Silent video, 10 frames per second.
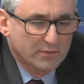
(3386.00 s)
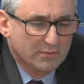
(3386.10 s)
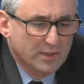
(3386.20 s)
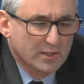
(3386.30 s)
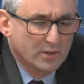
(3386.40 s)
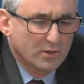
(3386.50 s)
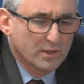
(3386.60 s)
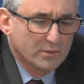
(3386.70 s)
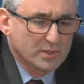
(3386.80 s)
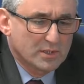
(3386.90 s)

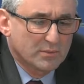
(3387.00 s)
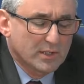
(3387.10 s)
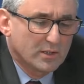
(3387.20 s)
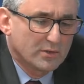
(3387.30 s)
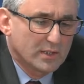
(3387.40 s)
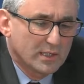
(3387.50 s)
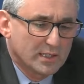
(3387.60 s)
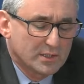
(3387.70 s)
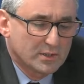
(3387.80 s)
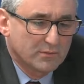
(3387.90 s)
recall it was something along the
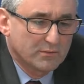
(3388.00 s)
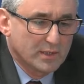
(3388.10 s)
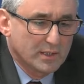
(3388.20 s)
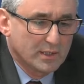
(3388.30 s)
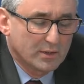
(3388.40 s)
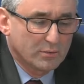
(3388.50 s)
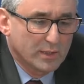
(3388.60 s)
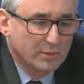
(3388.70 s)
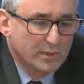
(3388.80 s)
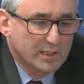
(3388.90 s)
lines of,
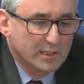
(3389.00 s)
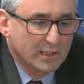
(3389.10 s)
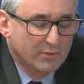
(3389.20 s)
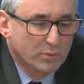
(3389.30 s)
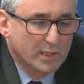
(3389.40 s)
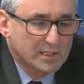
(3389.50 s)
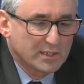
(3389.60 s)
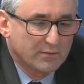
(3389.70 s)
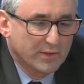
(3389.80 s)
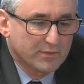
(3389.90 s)
we didn't have quite
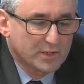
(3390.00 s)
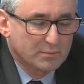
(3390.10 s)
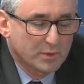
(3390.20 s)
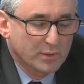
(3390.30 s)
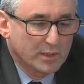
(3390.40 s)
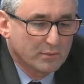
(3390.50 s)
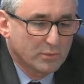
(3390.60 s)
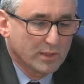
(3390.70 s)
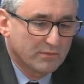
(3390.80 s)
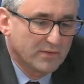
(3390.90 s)
enough evidence, but
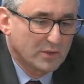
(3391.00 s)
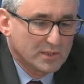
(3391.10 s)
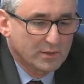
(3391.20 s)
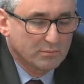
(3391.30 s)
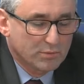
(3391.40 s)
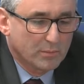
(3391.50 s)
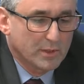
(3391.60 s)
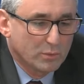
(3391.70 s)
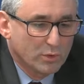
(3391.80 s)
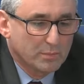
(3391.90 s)
we felt it
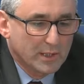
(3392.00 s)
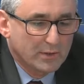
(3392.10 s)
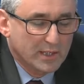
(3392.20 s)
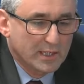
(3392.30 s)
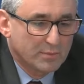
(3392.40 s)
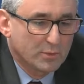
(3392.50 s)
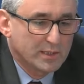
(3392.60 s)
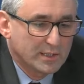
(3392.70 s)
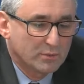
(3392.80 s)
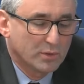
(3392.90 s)
probably would be okay, but
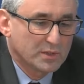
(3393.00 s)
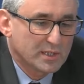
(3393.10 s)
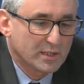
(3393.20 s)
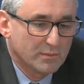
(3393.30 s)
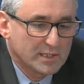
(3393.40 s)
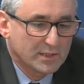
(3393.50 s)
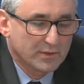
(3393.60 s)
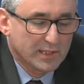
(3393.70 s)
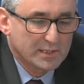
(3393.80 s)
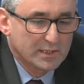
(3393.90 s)
we didn't want to commit on
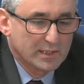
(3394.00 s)
that.